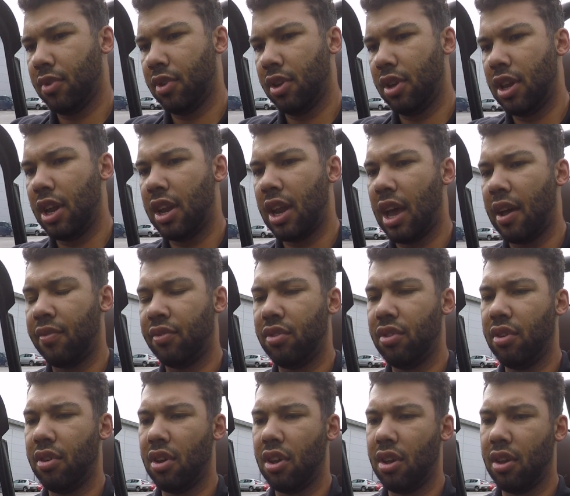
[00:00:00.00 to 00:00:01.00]
You don't have
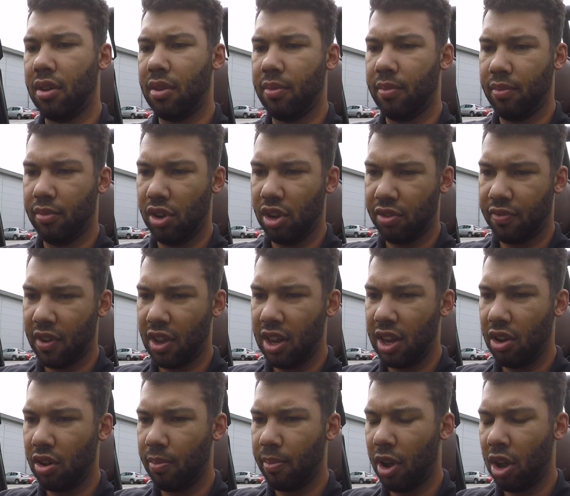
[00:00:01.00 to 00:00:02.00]
to use that
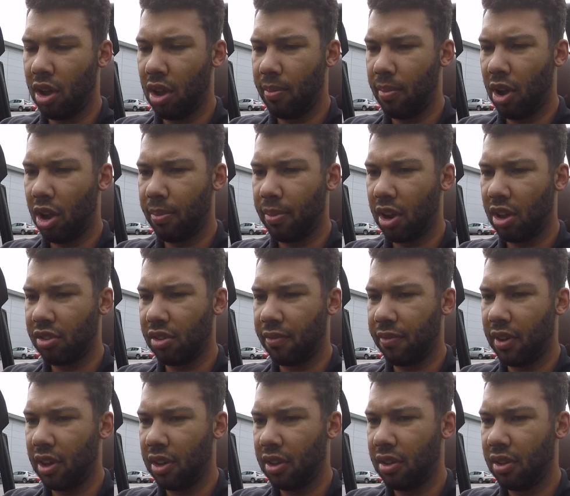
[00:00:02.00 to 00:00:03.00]
little immobiliser
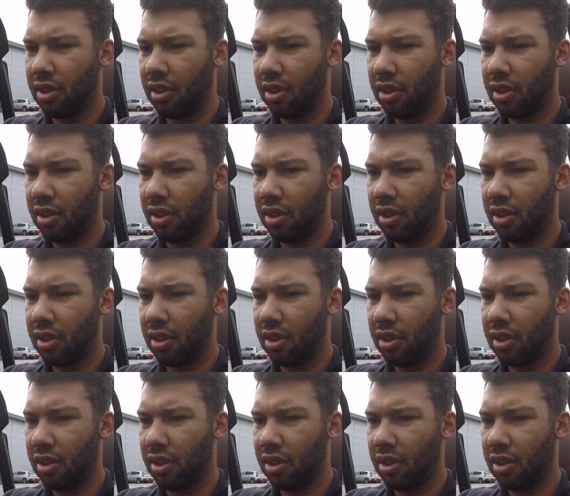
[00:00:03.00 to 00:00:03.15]
thing.